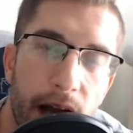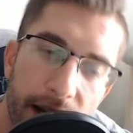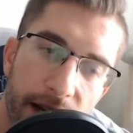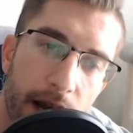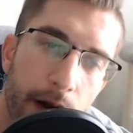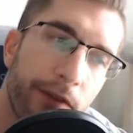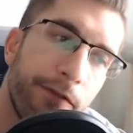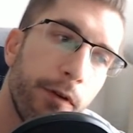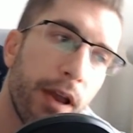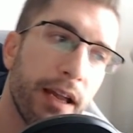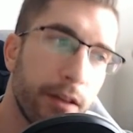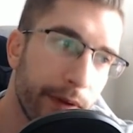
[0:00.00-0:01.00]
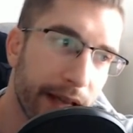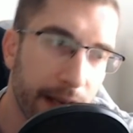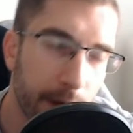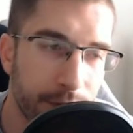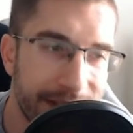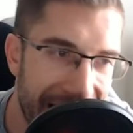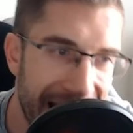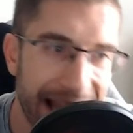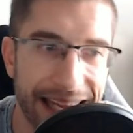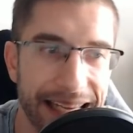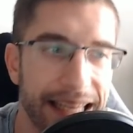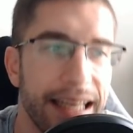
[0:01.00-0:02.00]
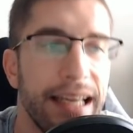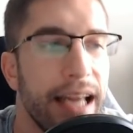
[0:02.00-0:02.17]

I don't know. I feel like doing a little tally.